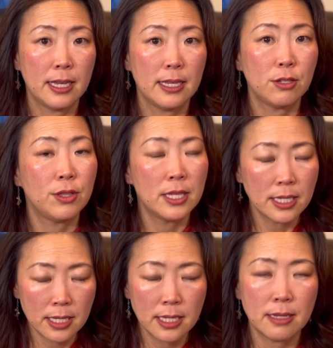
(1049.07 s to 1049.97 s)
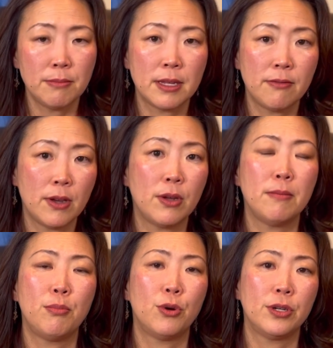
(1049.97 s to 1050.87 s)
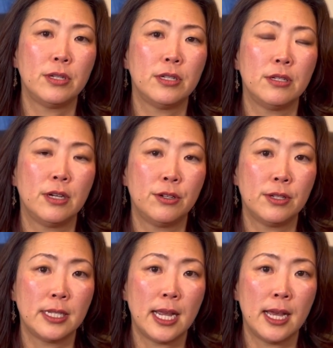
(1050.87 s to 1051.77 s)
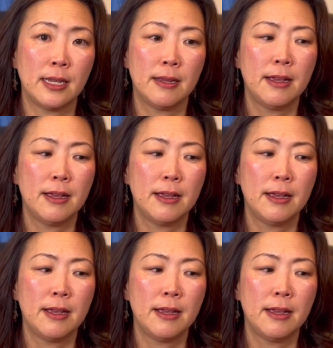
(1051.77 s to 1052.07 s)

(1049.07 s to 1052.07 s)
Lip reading: So this is something very important to understand.